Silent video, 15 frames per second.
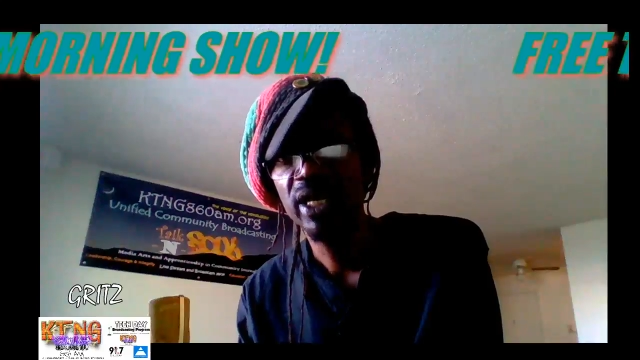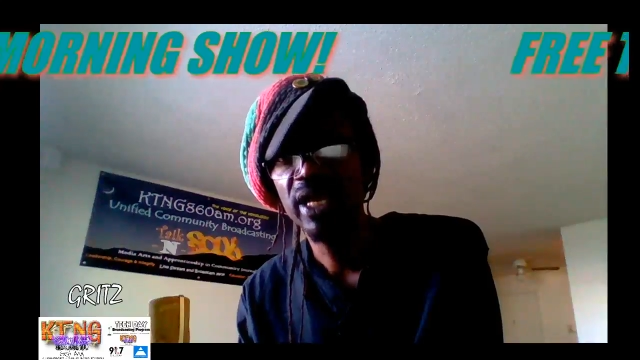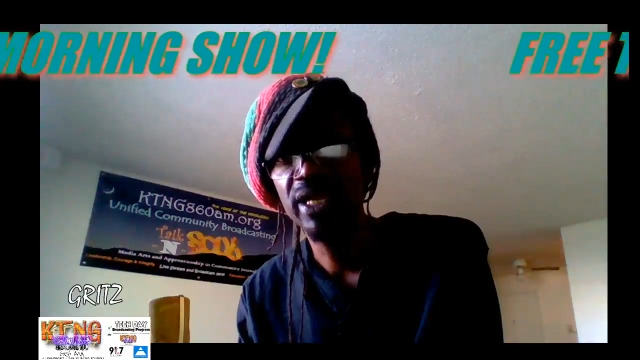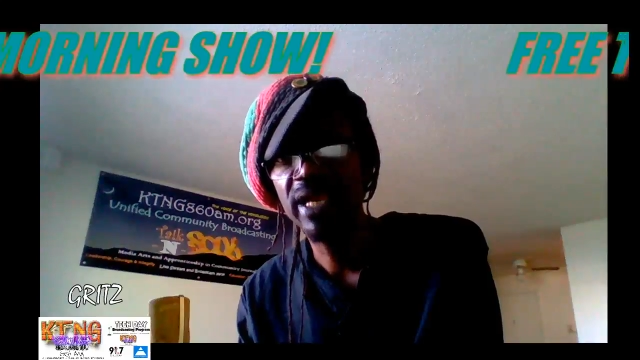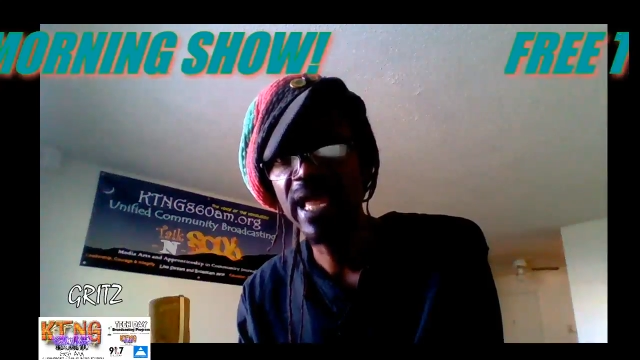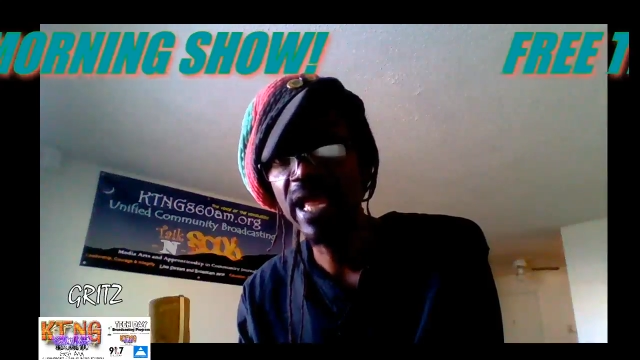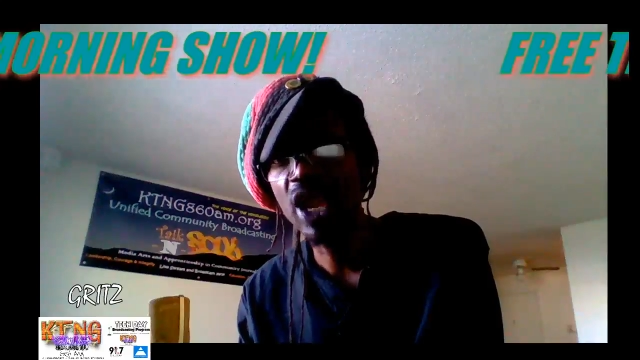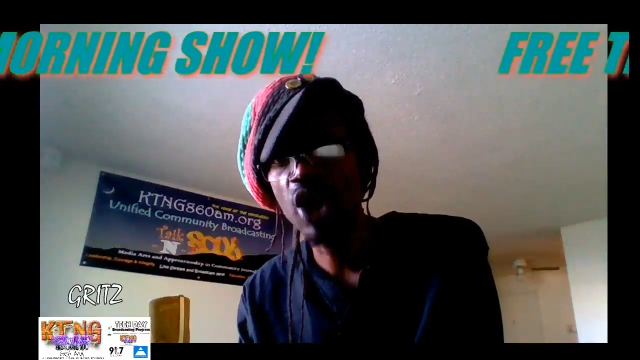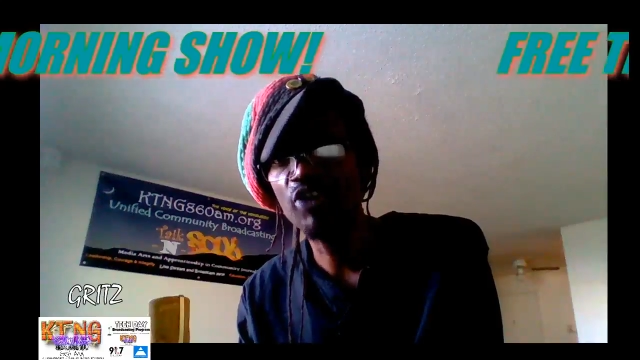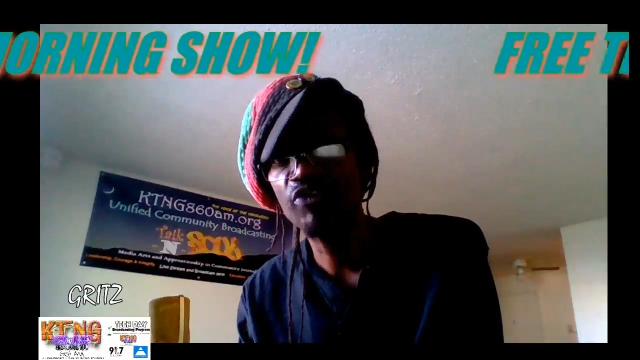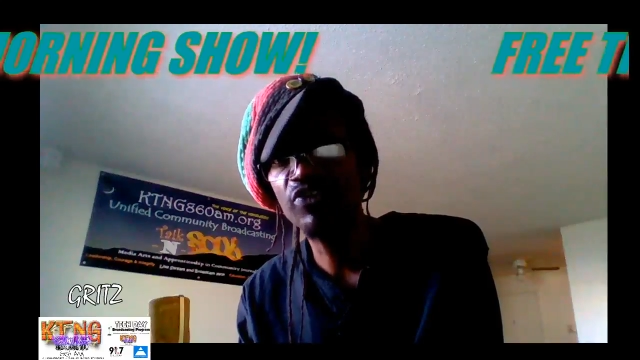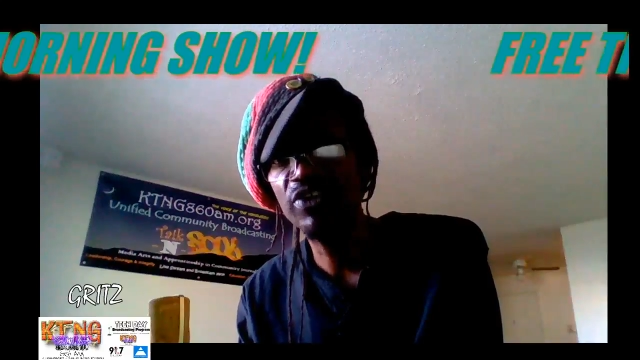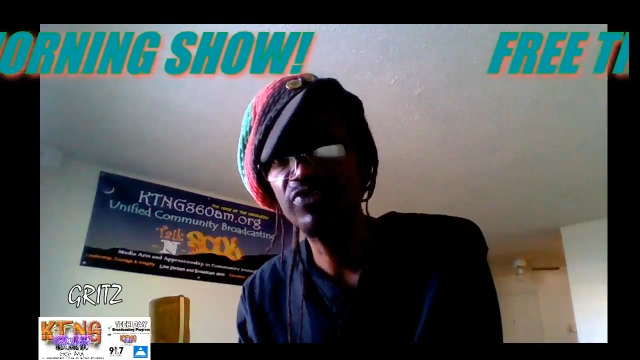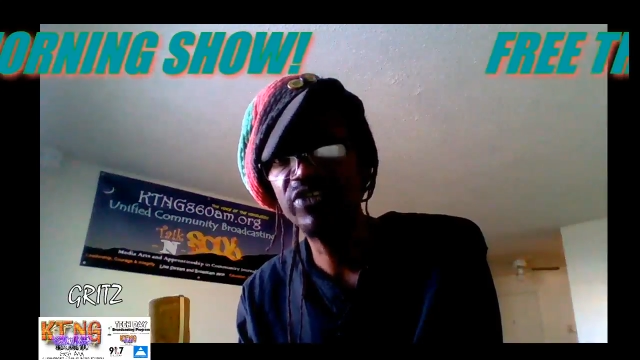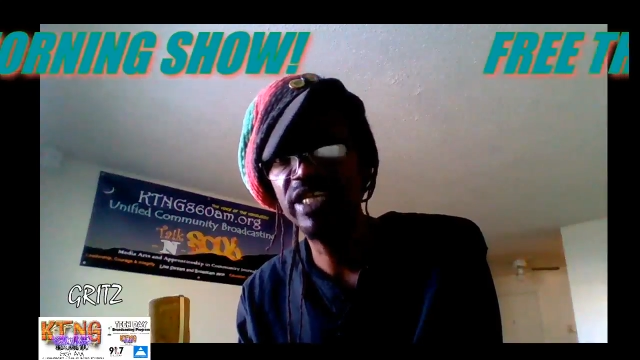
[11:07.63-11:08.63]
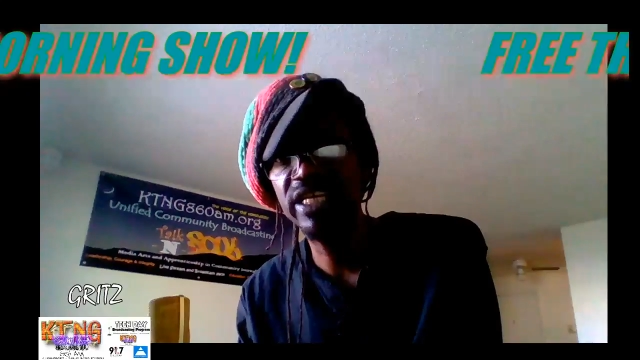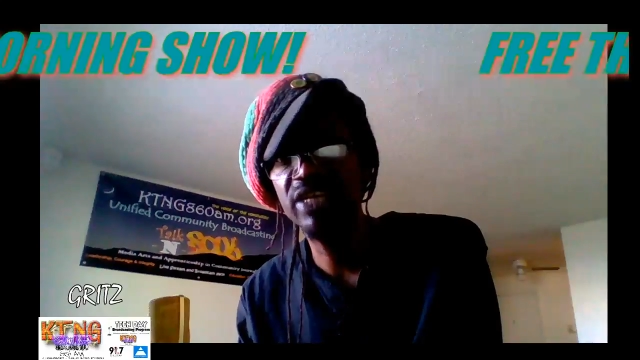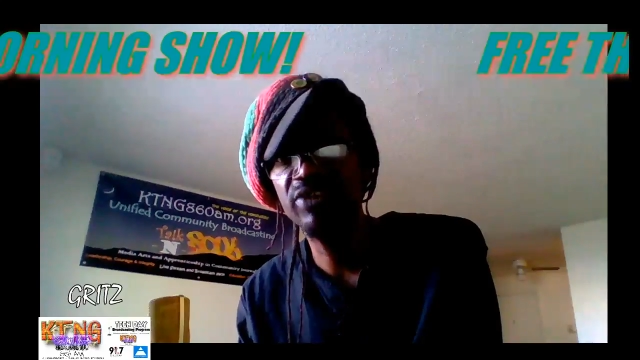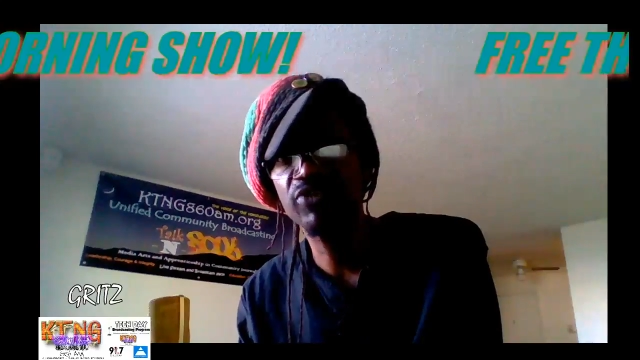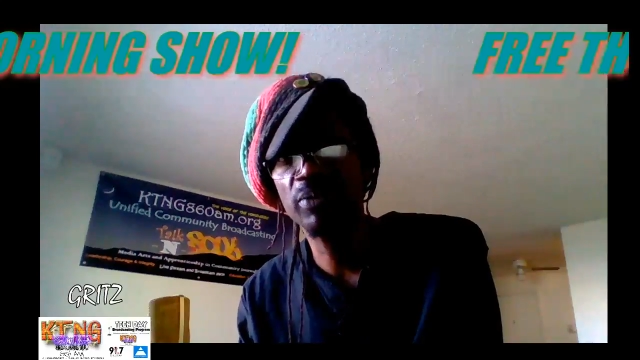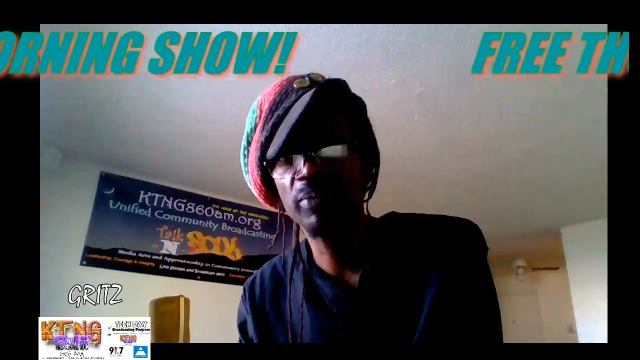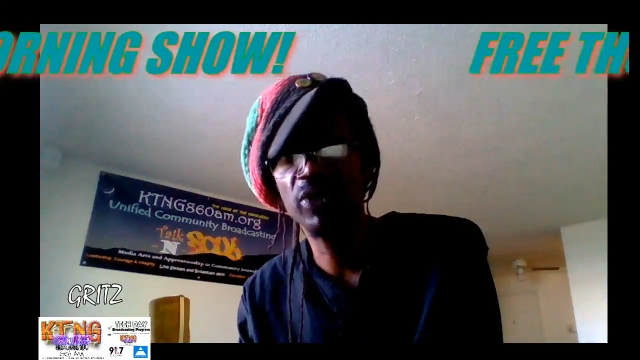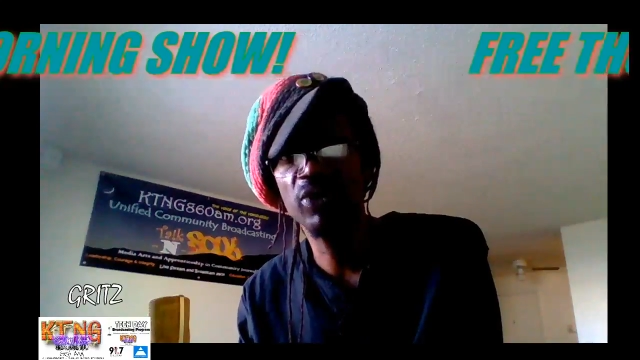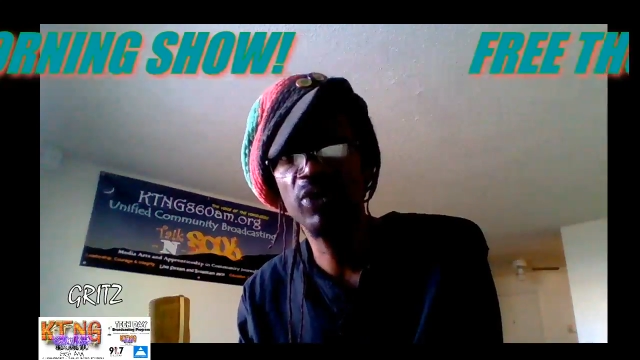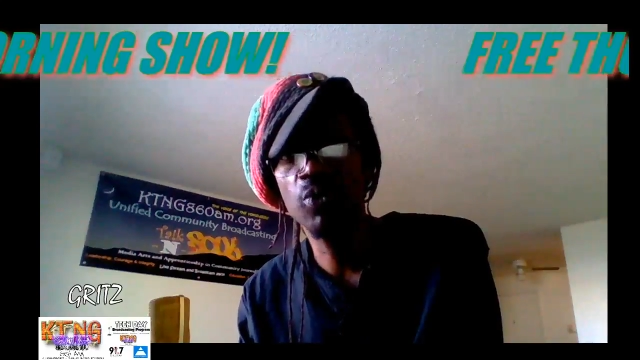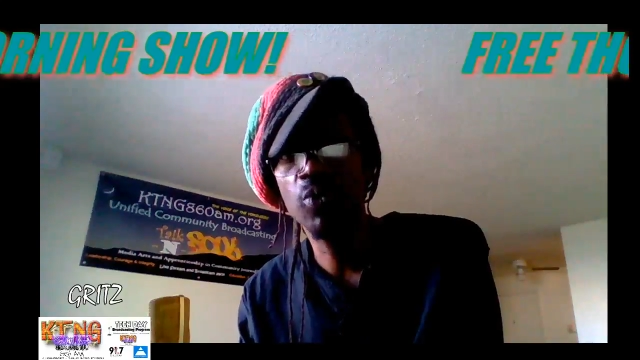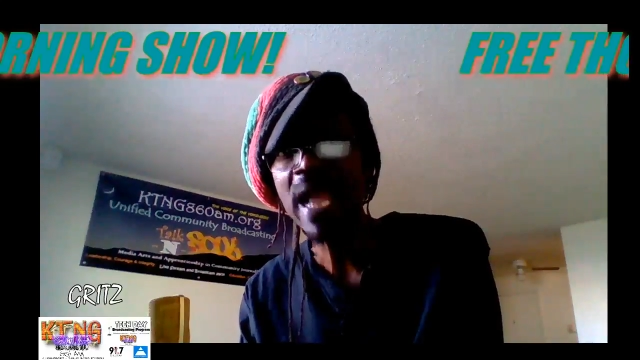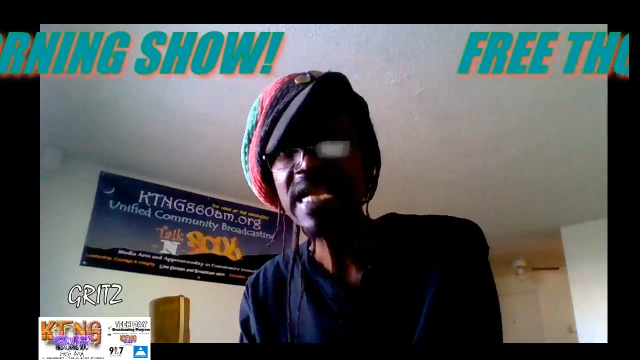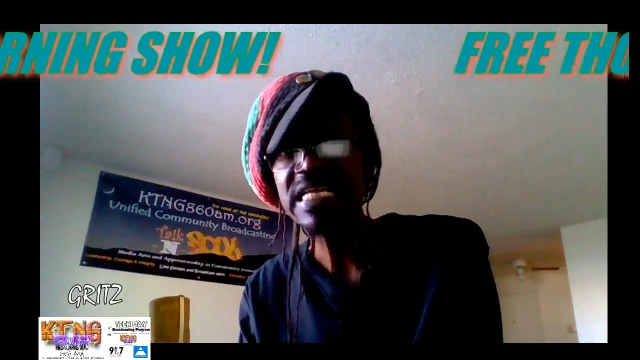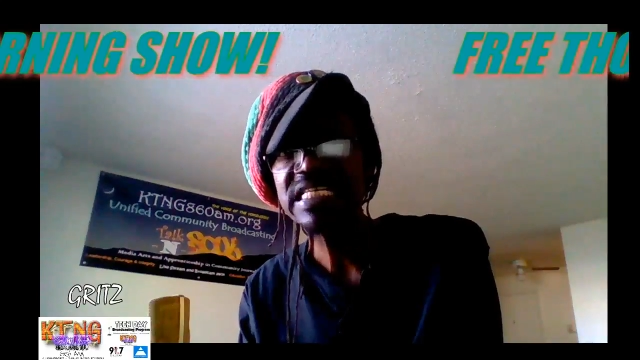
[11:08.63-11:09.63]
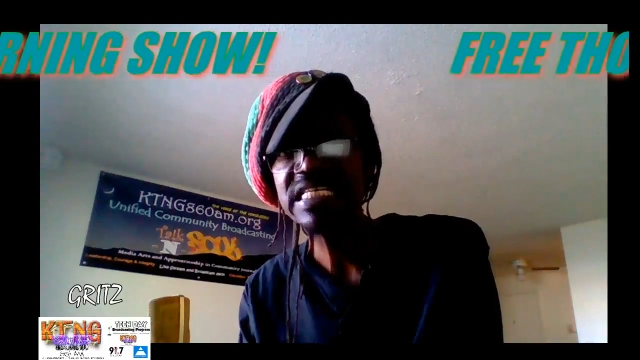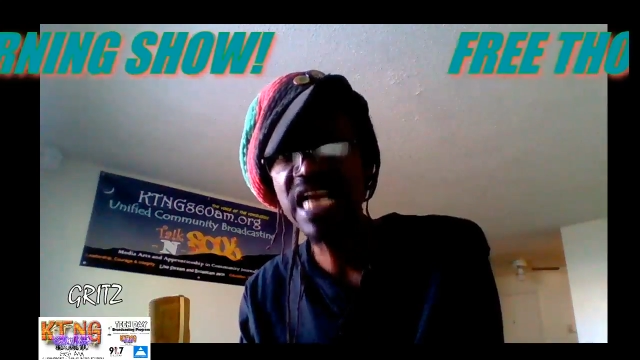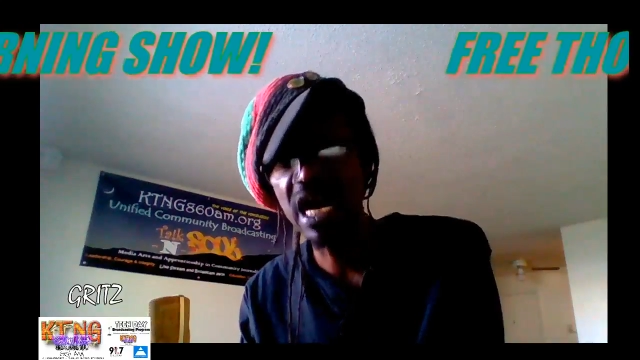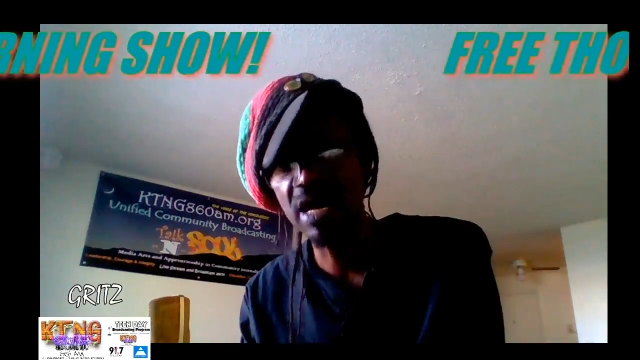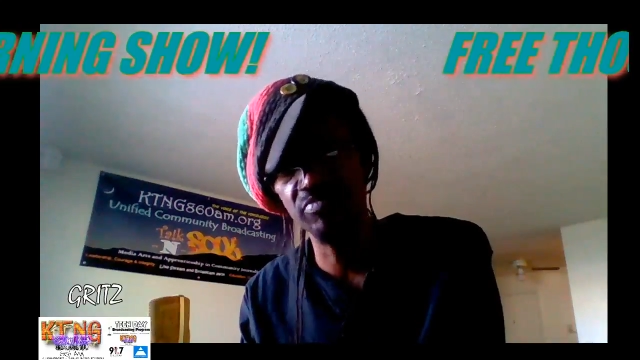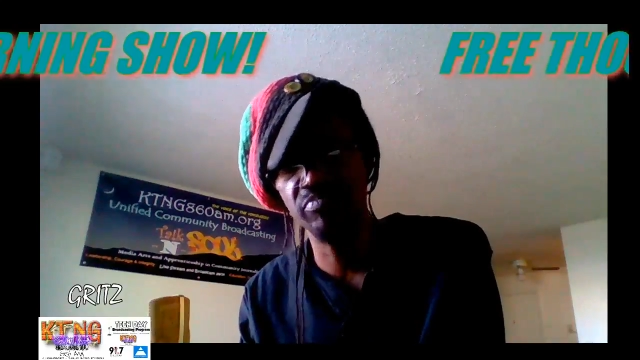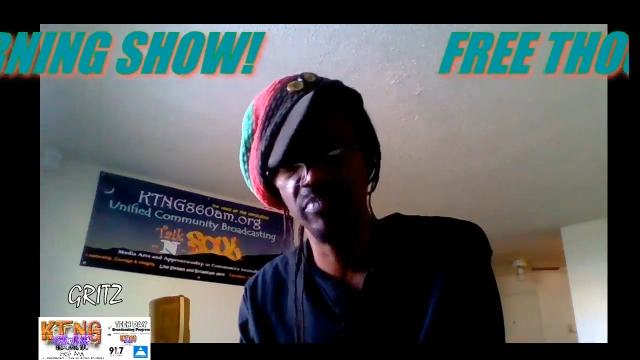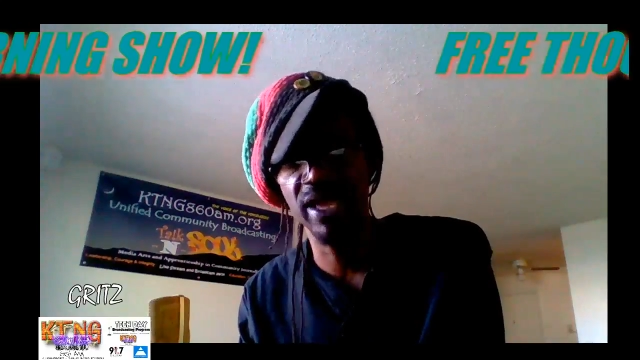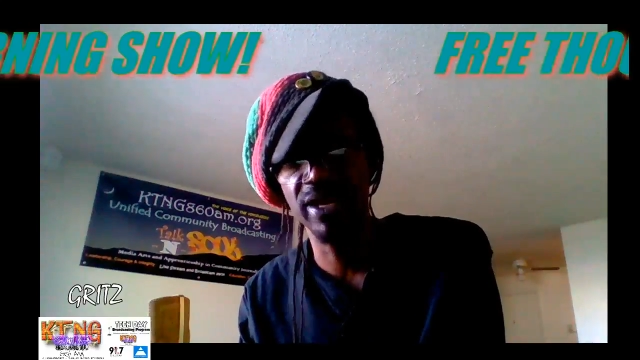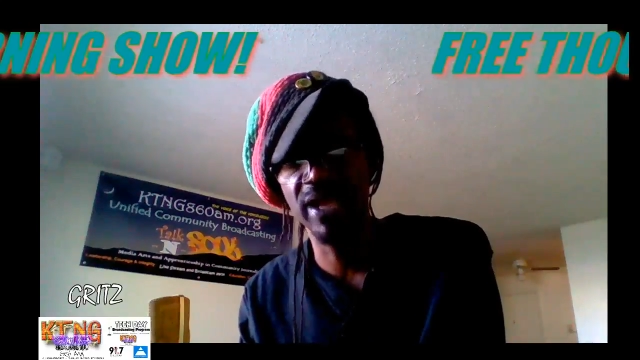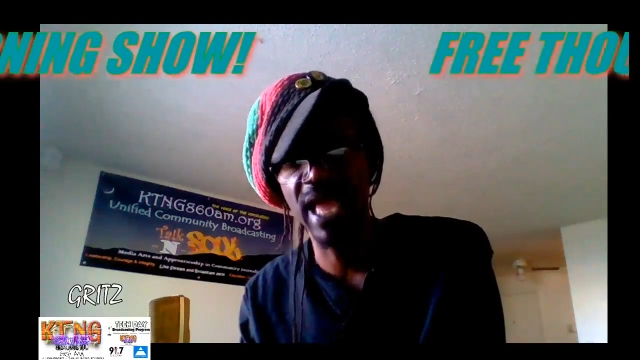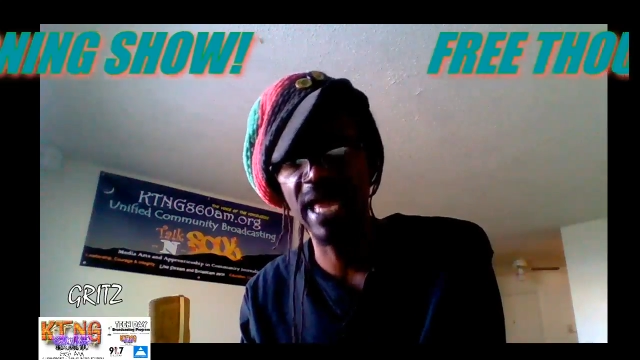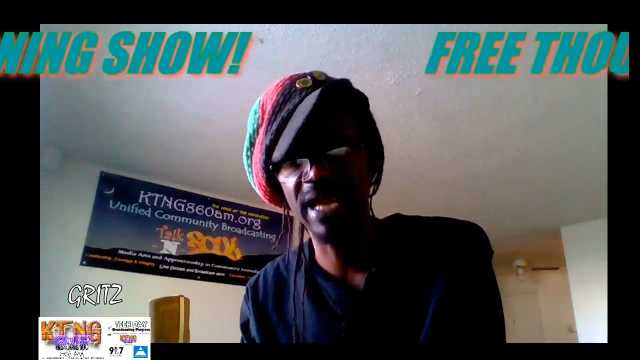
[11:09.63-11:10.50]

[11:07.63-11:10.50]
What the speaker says: an AR-15 from a white gunman